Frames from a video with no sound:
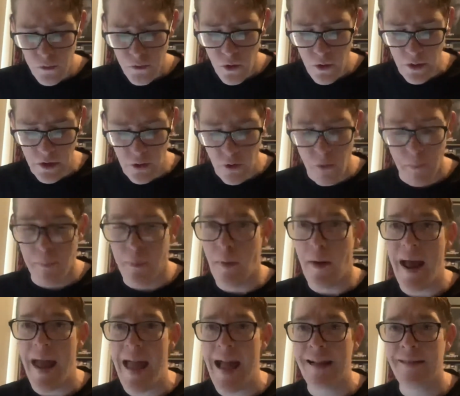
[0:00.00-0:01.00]
or your
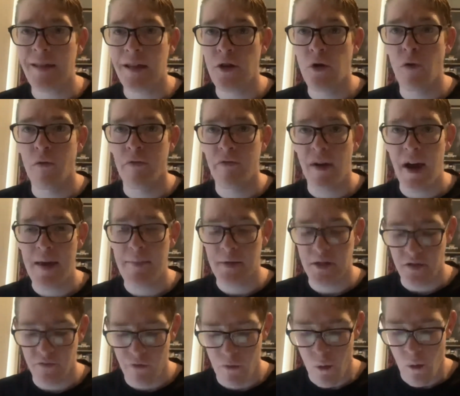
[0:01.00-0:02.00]
brand that you're
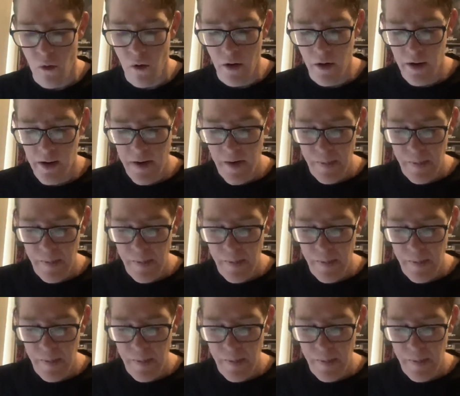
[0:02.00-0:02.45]
famous for,